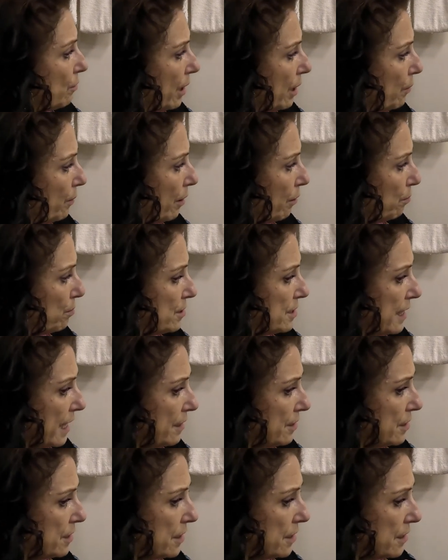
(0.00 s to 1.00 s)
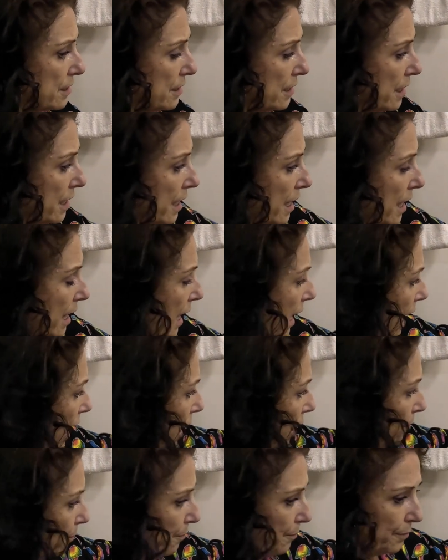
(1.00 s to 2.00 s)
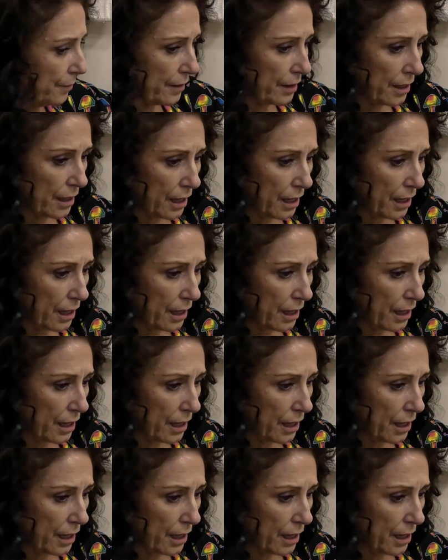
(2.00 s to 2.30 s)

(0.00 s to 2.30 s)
quite well presented. I'm